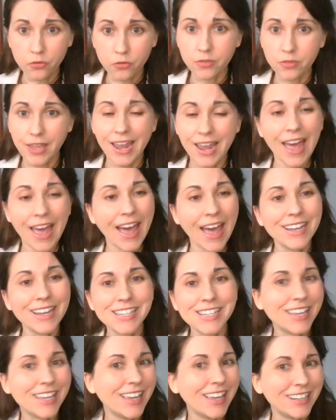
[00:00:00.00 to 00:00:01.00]
They had to
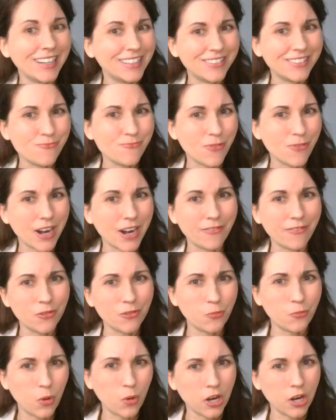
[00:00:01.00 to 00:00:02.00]
get whatever
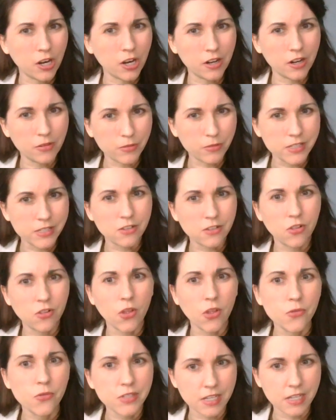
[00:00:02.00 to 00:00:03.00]
word was
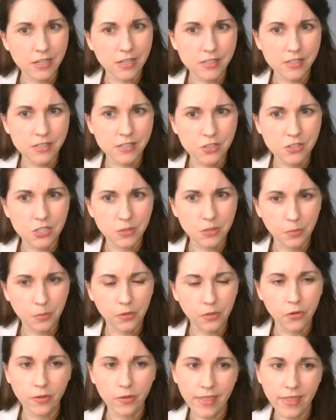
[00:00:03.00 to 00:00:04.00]
closest to
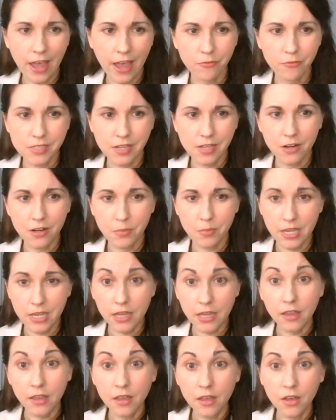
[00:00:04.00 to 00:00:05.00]
blue, and that was going to
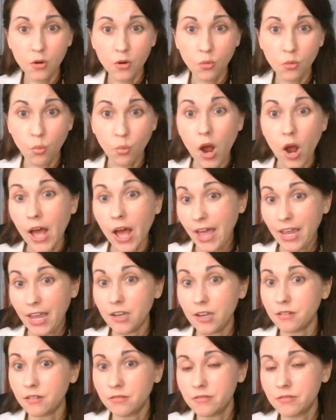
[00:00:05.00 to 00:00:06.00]
be
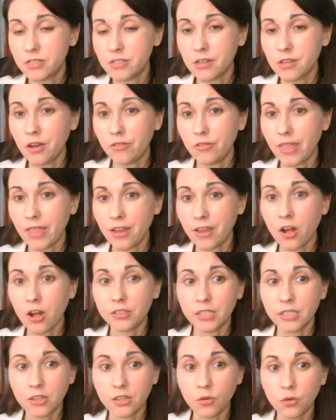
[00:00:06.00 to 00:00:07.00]
wine. So they
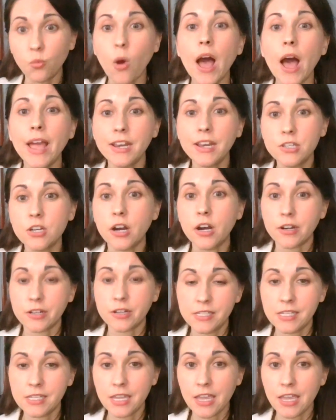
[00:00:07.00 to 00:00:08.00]
called it the wine dark
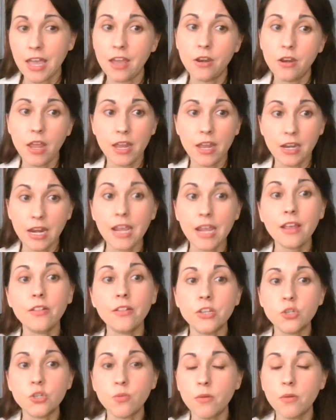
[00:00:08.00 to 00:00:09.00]
sea, and in
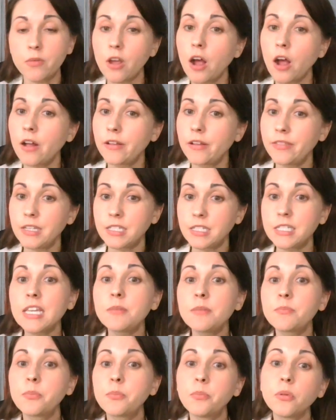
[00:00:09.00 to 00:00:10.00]
English we would call it the
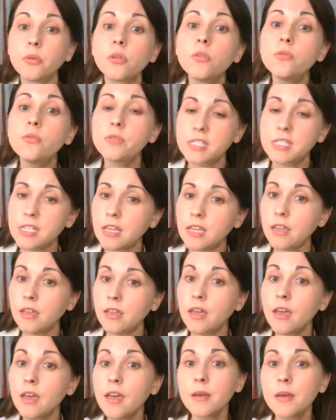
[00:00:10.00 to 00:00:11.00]
deep blue sea,
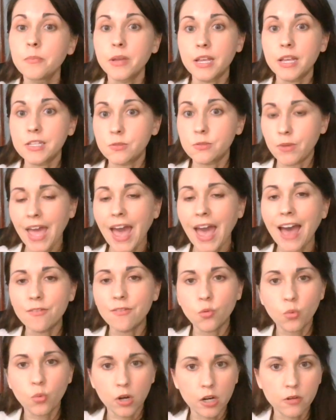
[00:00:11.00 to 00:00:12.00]
because we have
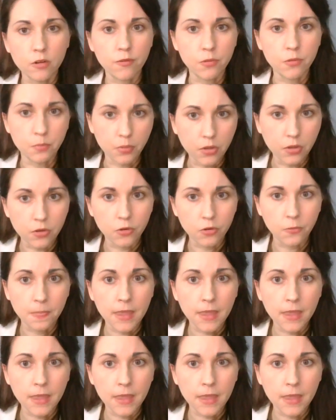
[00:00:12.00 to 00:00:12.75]
a word for blue.